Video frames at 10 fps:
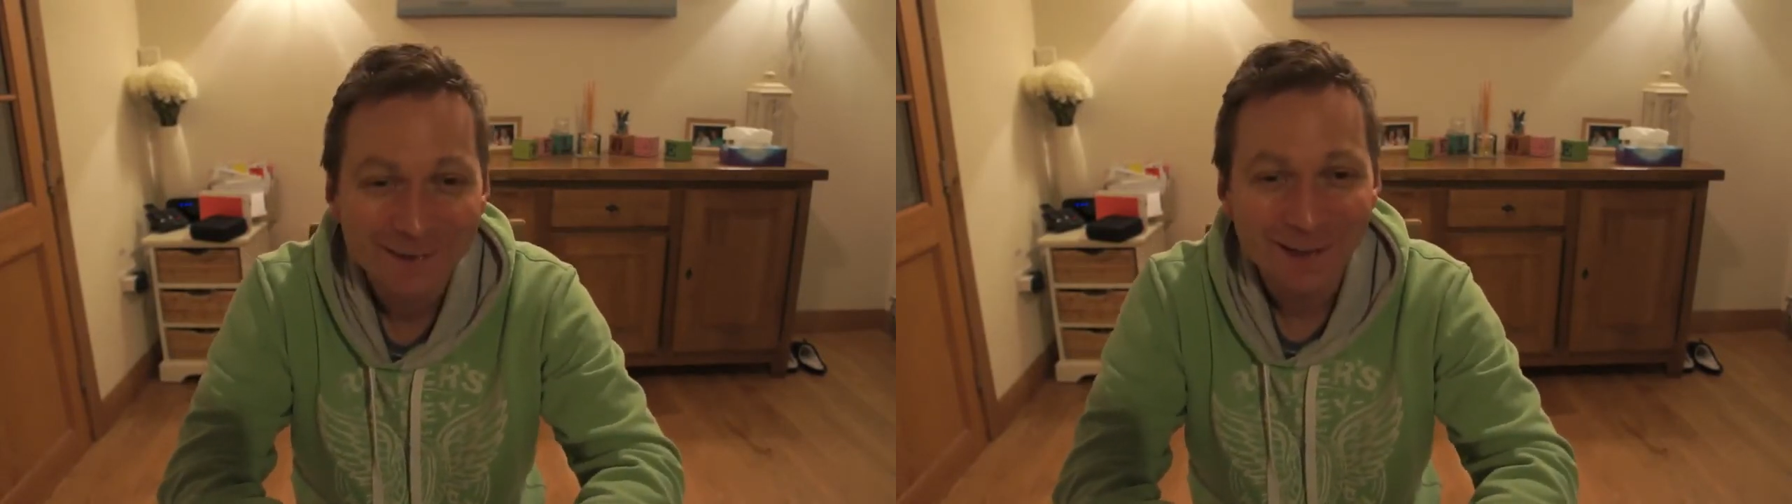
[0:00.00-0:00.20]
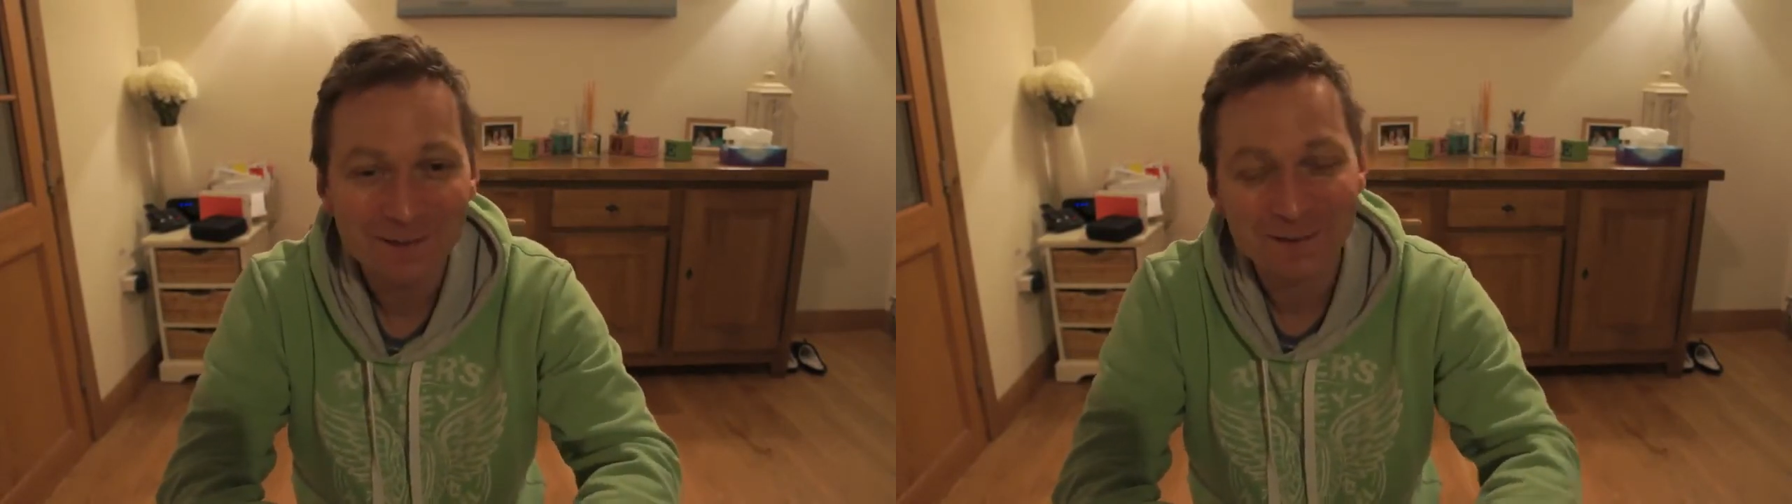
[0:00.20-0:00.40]

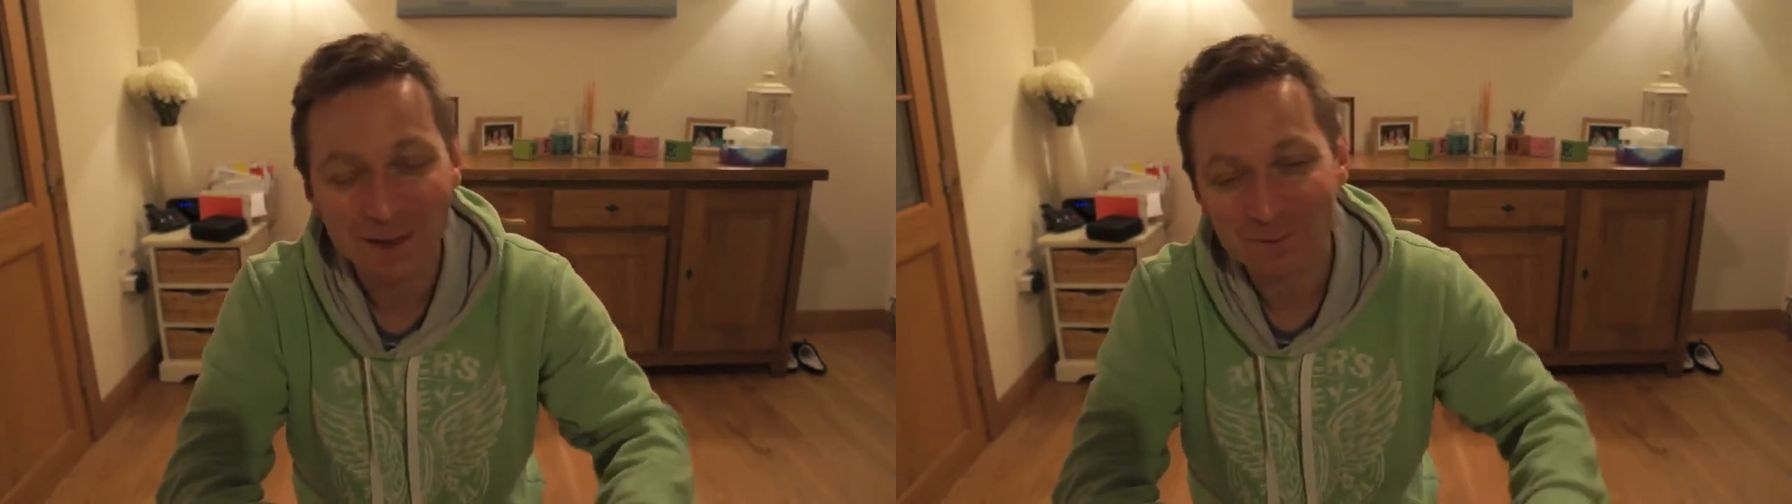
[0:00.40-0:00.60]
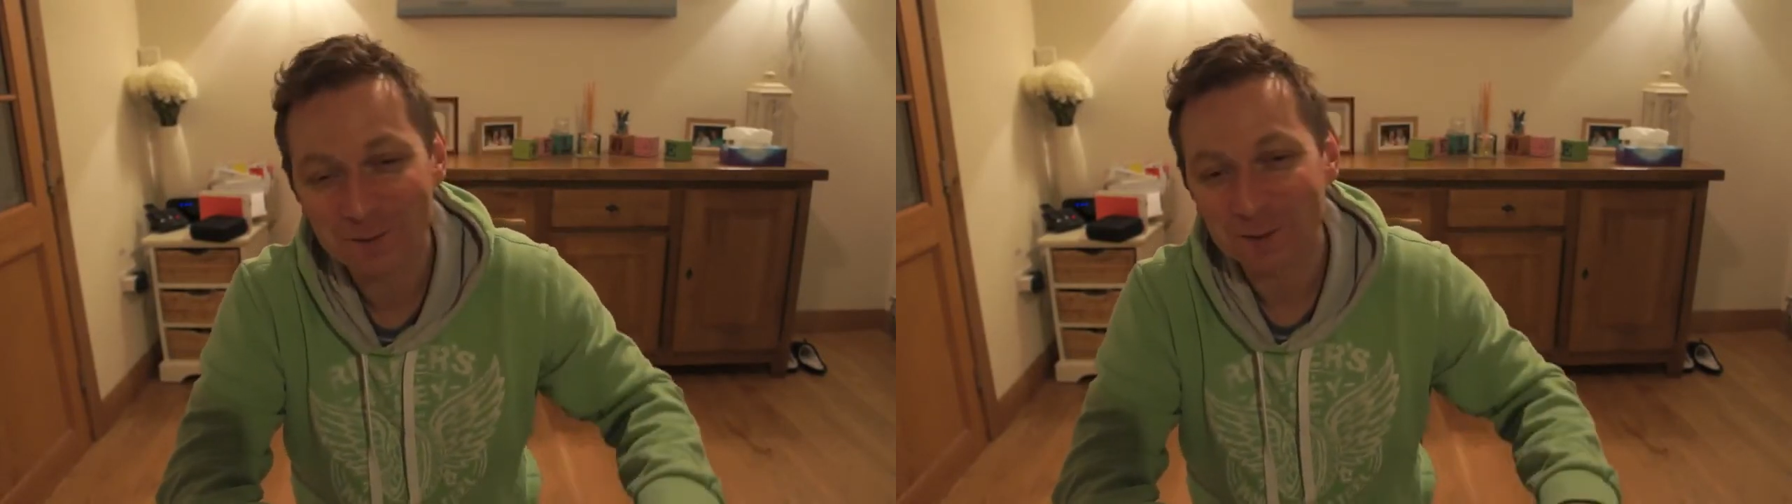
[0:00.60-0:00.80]

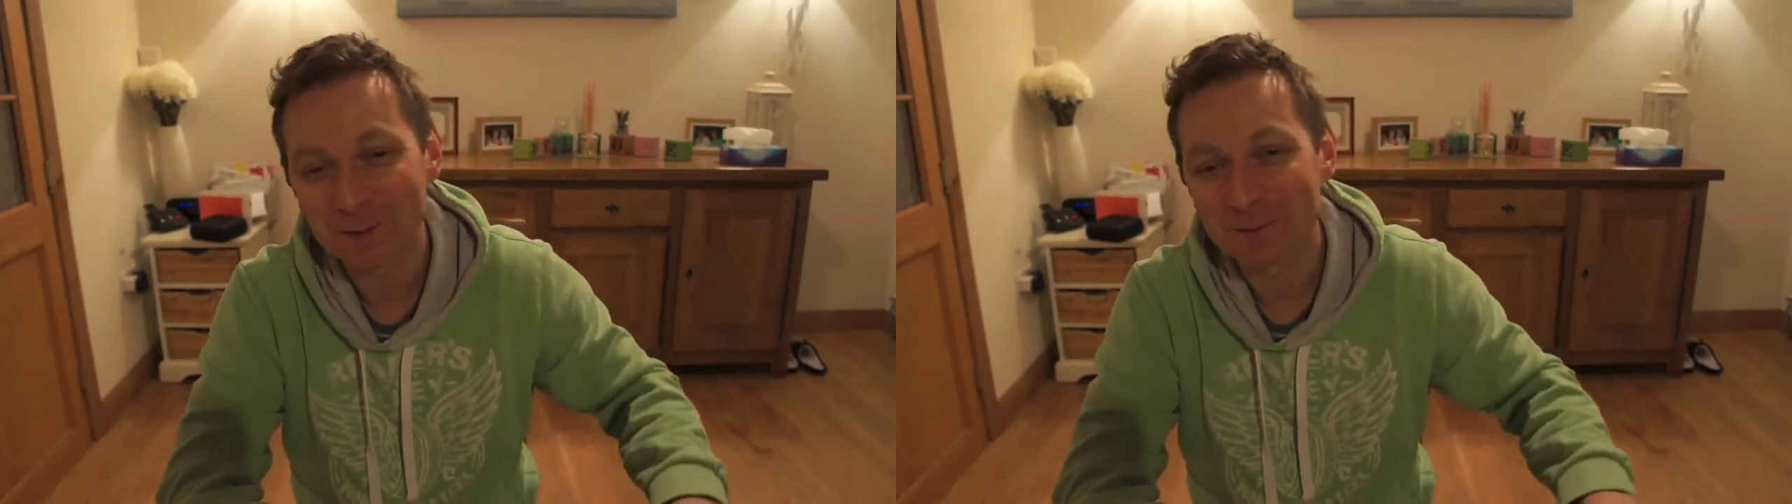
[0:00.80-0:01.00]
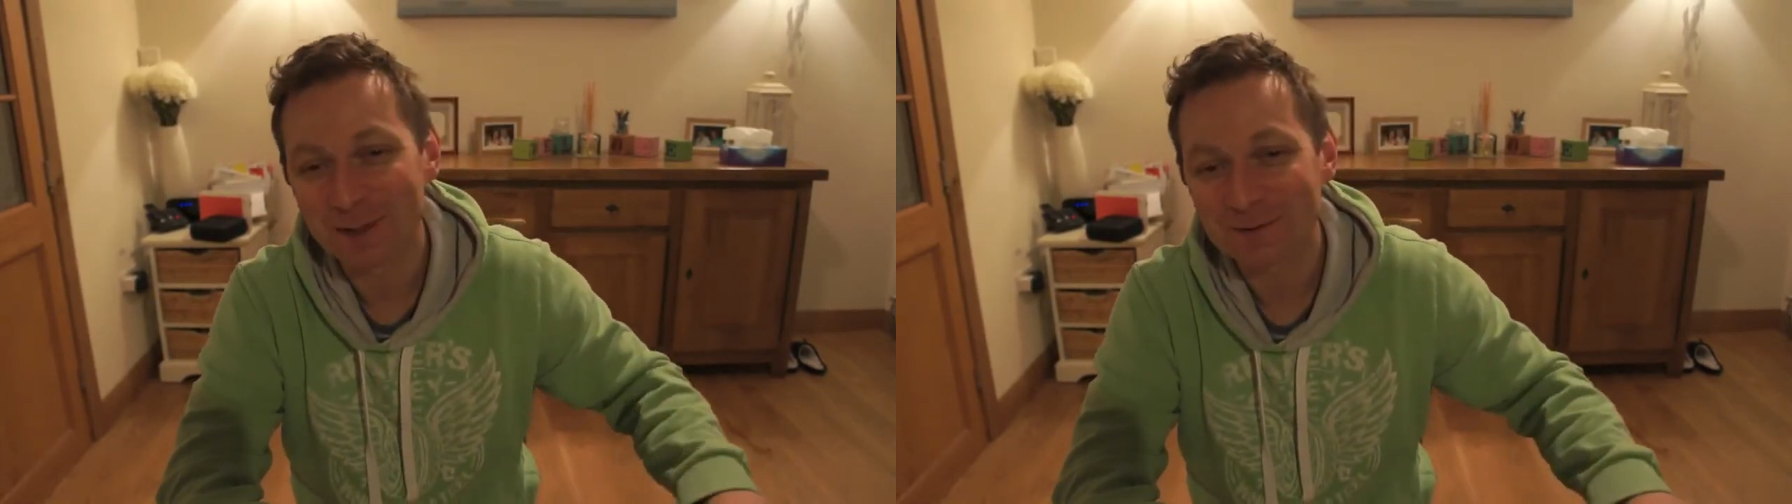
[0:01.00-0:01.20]
I'm sure
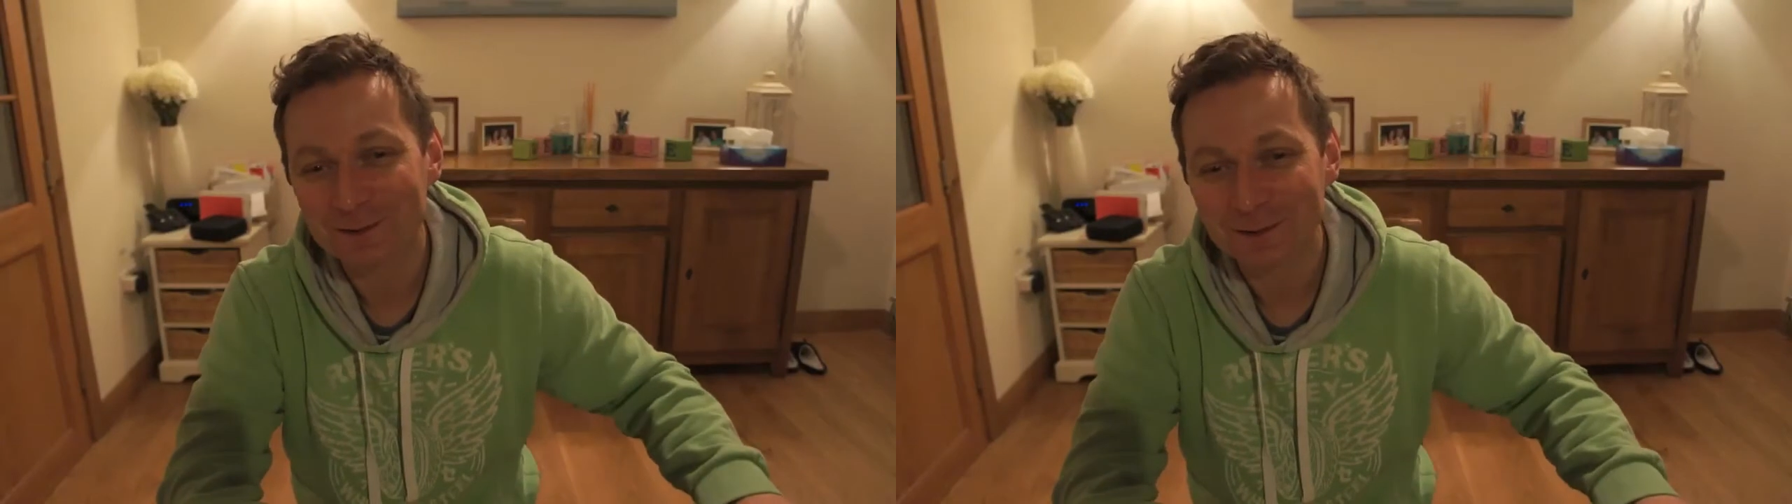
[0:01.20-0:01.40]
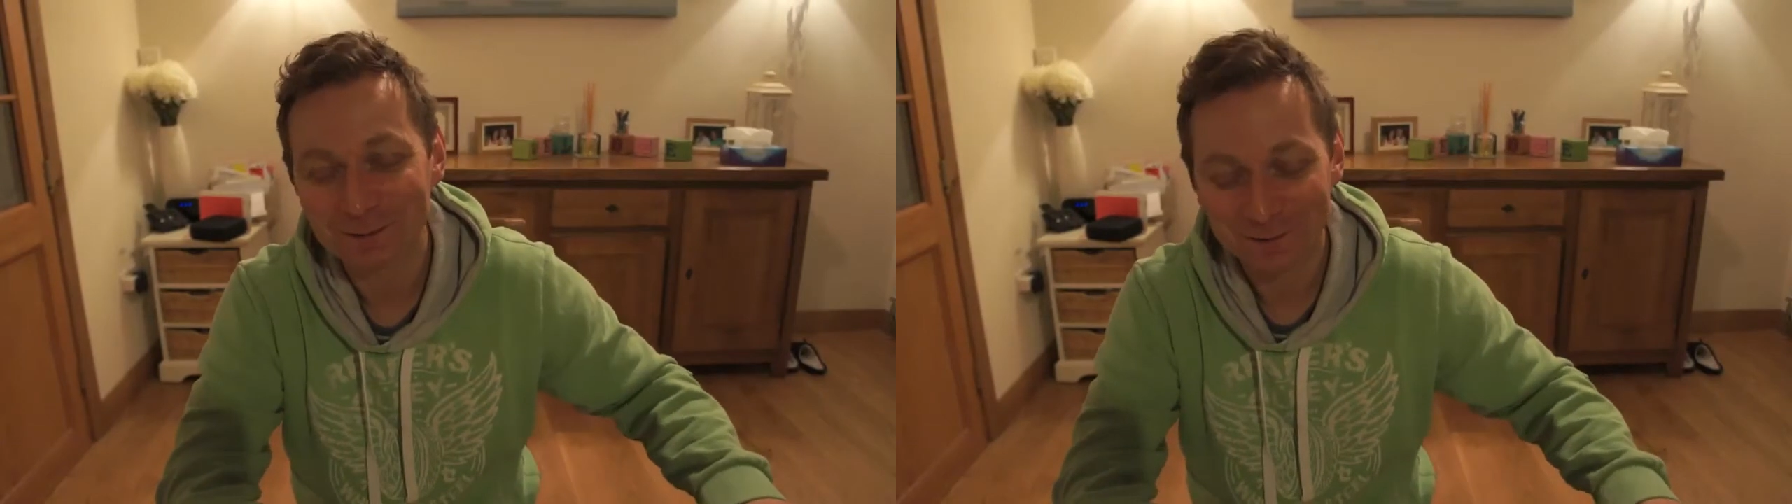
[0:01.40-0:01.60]
you'll be
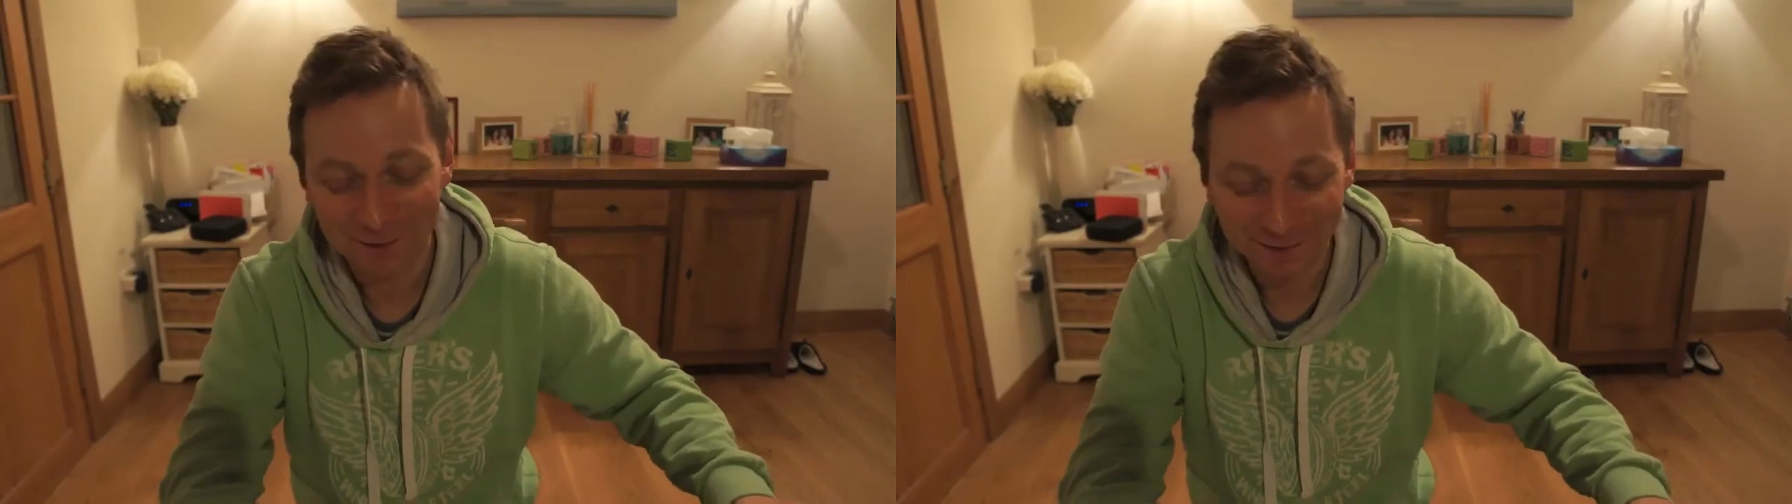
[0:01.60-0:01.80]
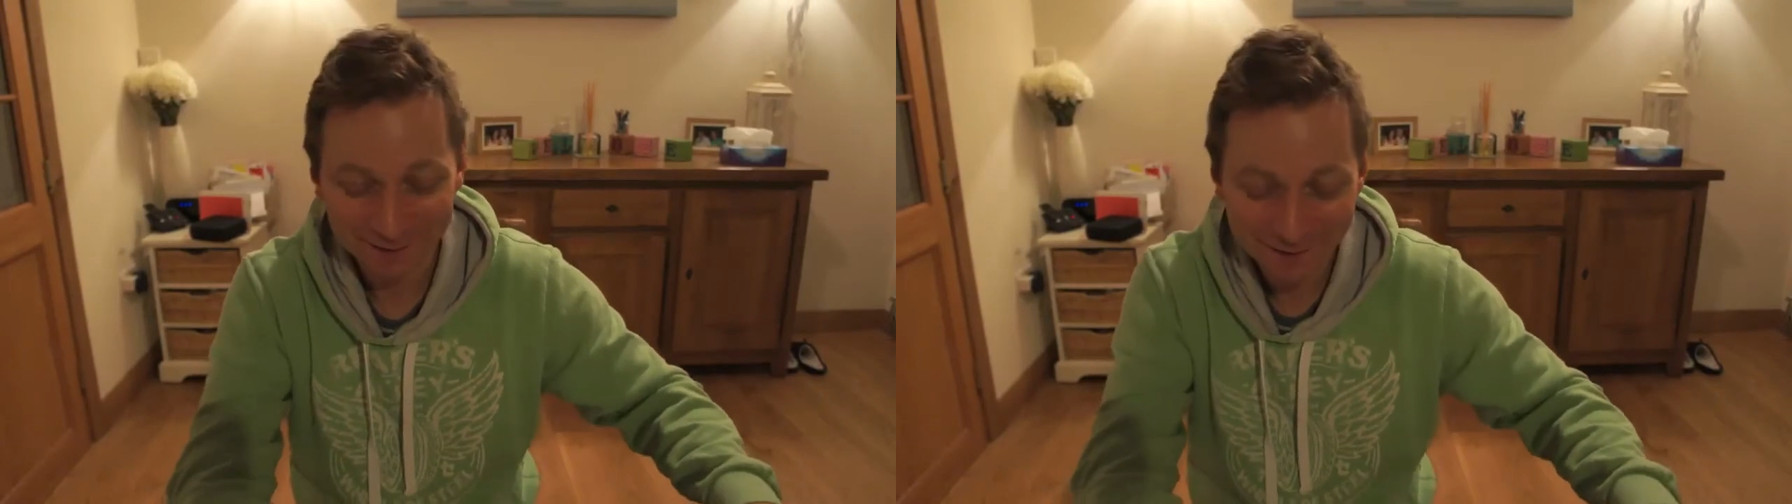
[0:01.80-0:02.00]
absolutely fine.